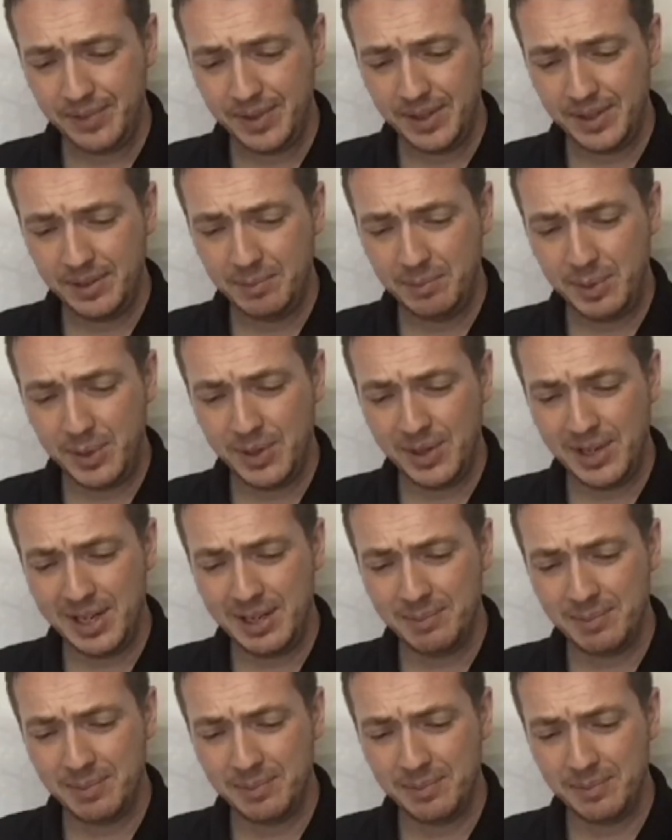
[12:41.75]

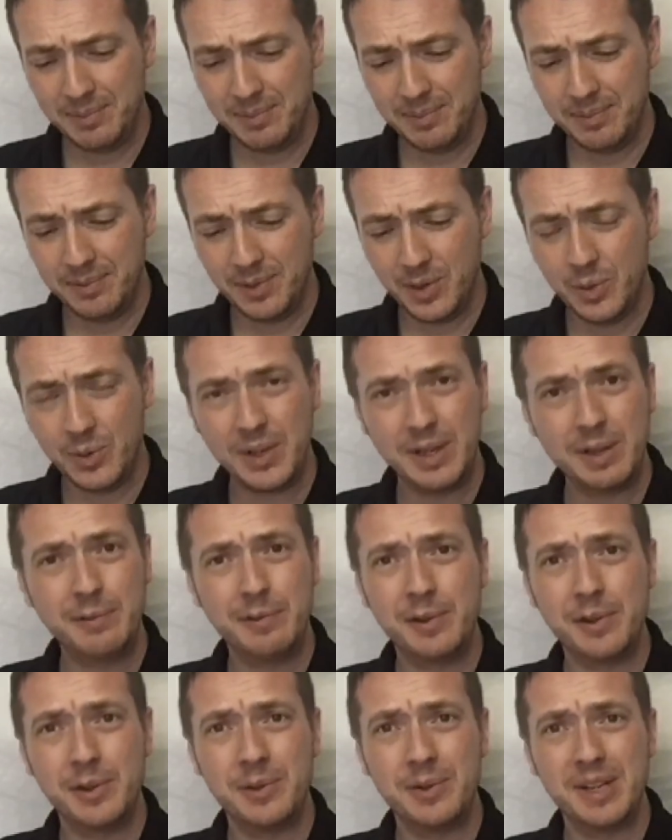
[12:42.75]
purely only for
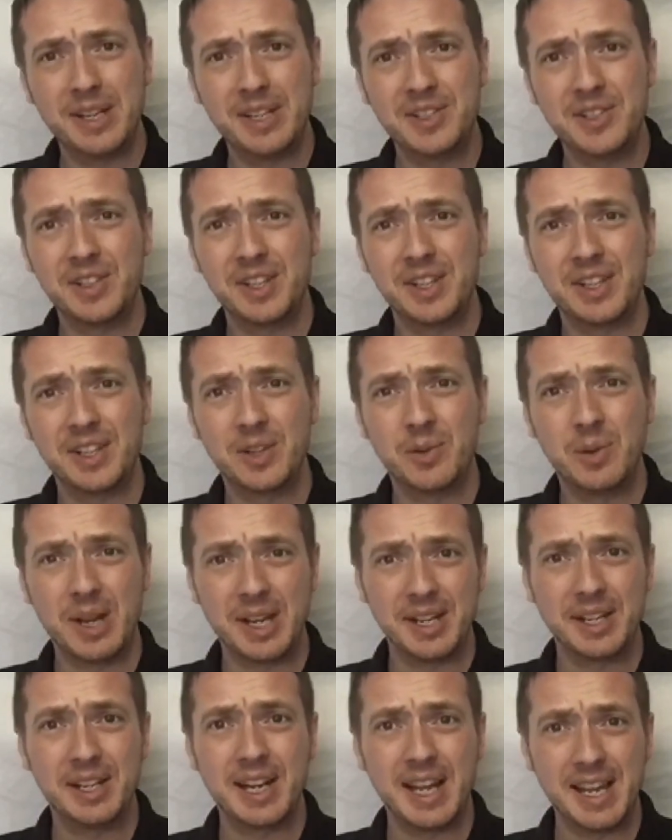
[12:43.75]
the reason that I
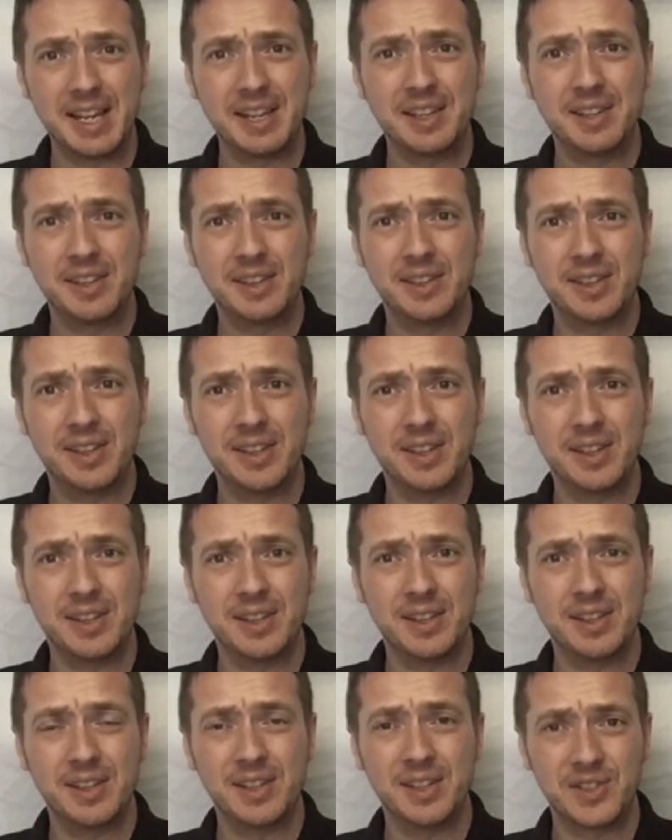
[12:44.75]
quite like the
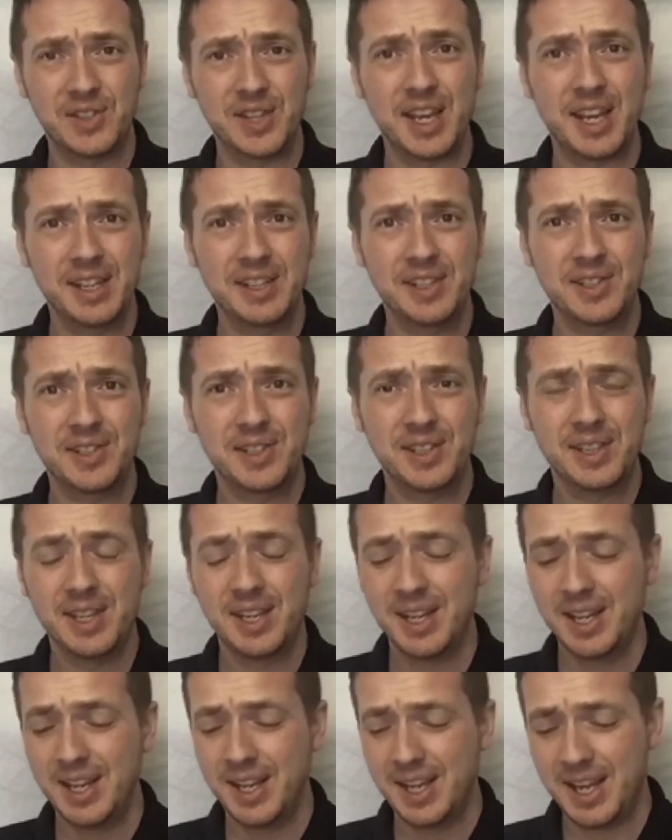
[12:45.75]
aesthetics.
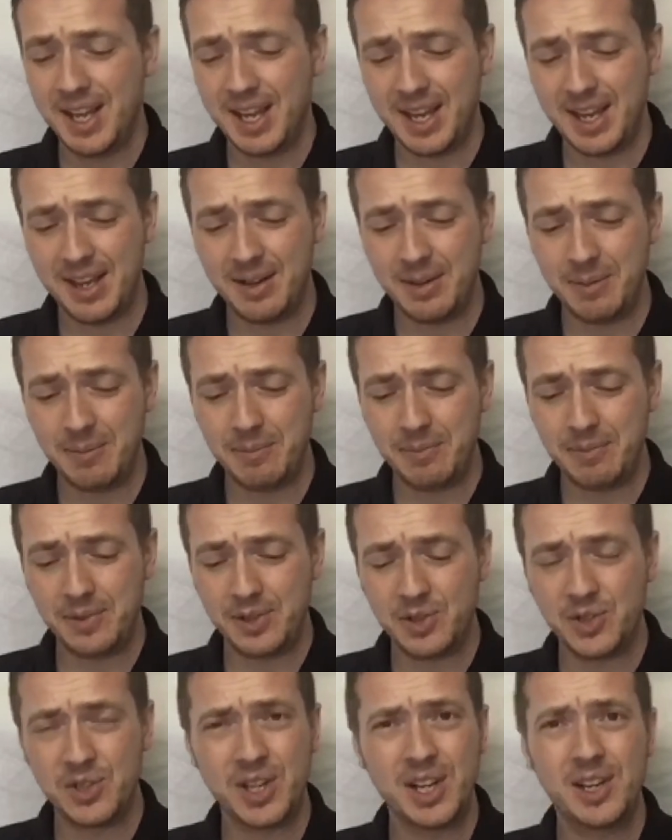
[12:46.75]
There's
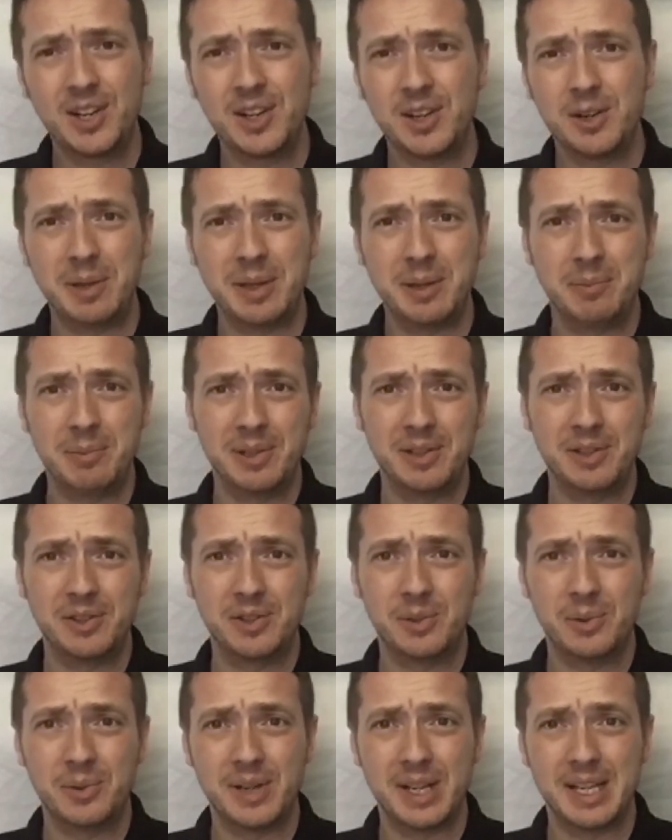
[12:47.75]
not a lot of people at the
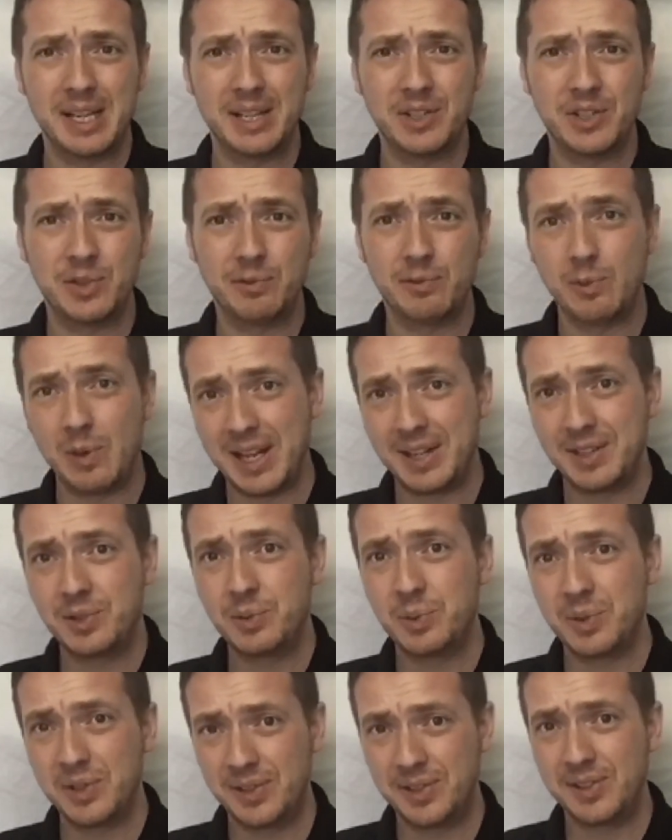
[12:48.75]
range have went
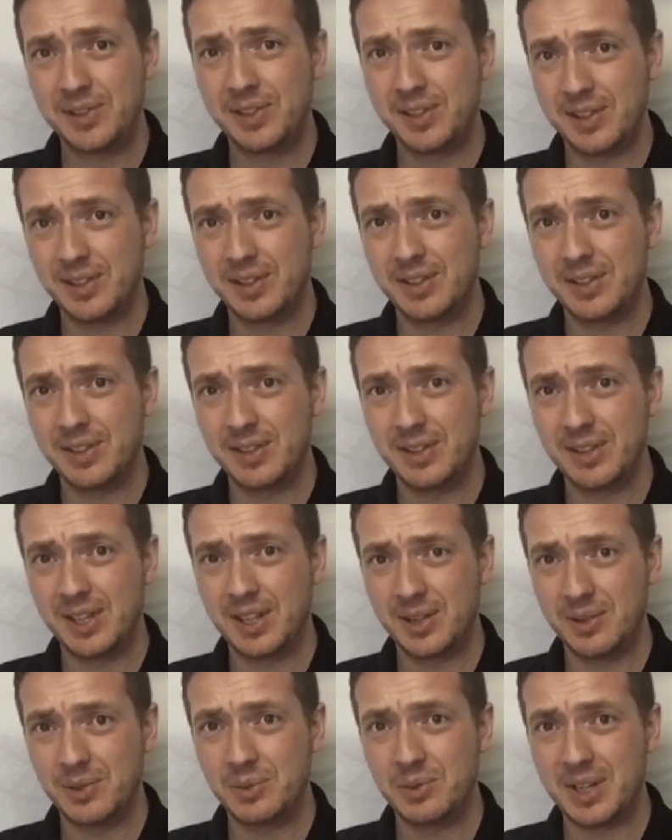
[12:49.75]
with the, you
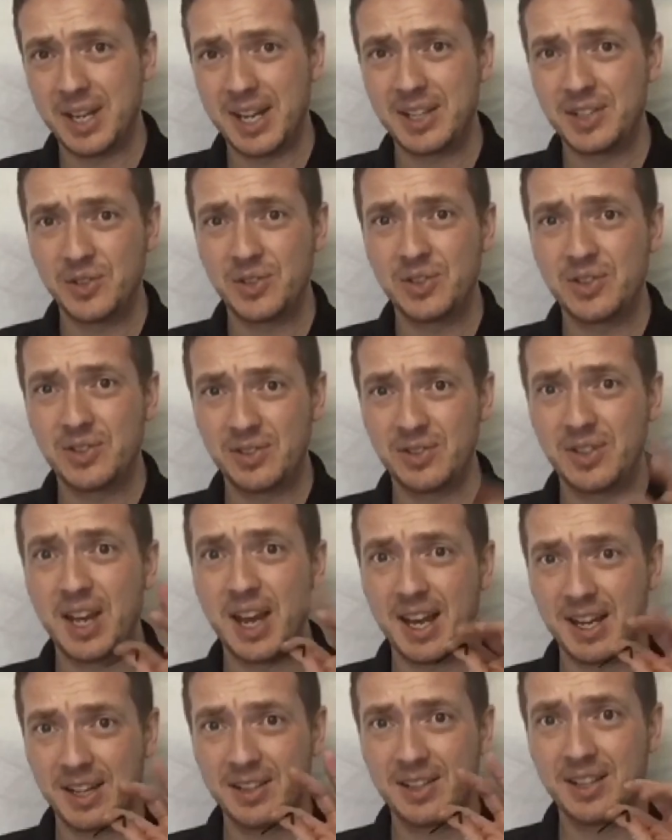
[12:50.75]
know, desert
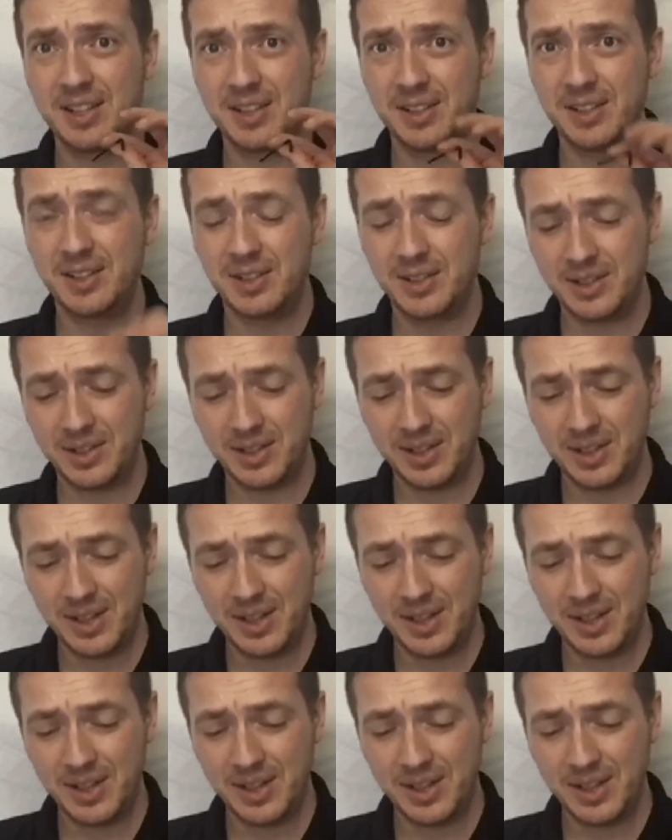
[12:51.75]
tactical look.